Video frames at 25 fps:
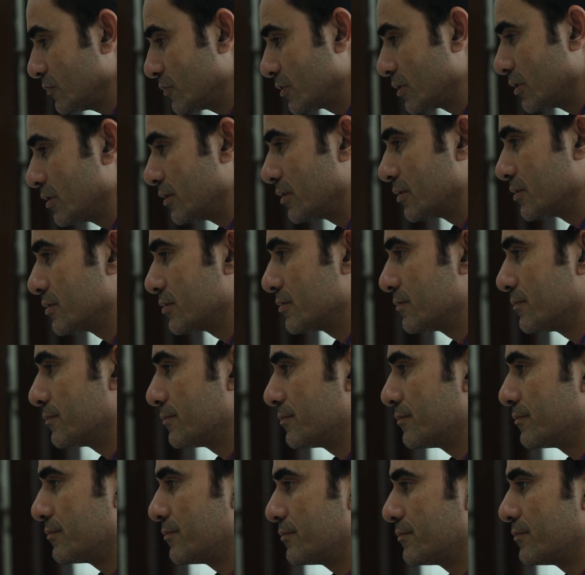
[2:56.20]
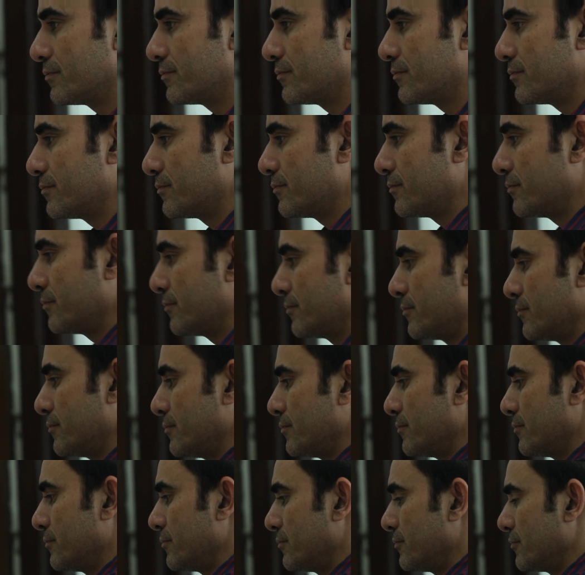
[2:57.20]
temples, why do we
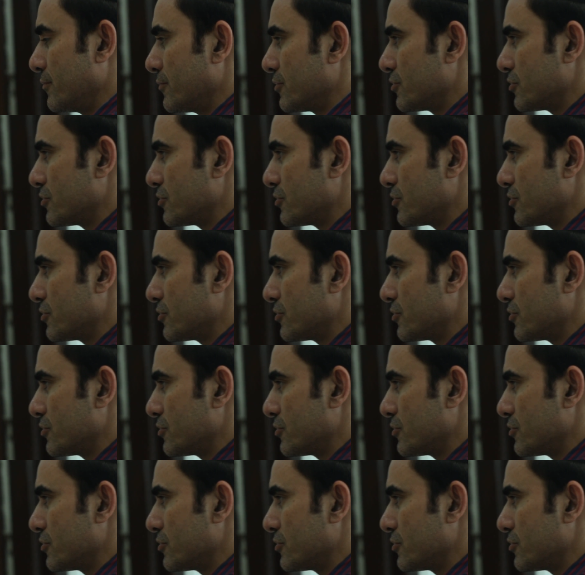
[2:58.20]
offer